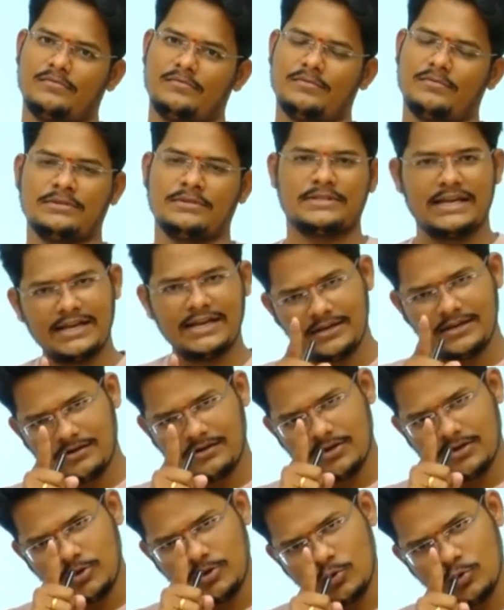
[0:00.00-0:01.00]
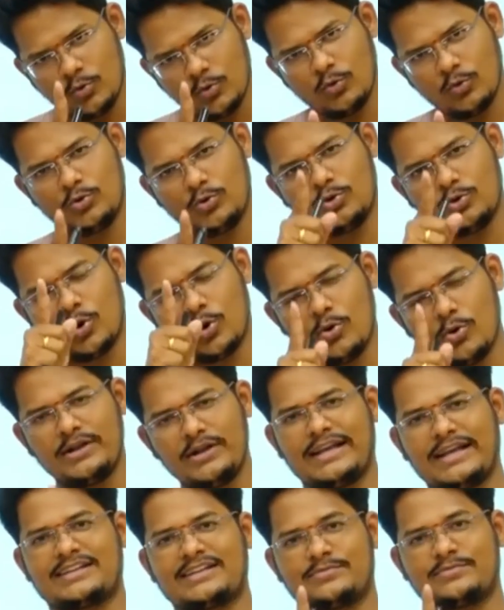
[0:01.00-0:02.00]
then you don't
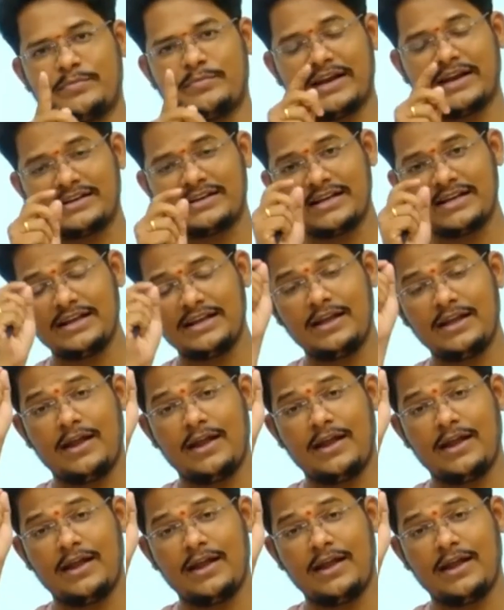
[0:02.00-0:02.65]
expect a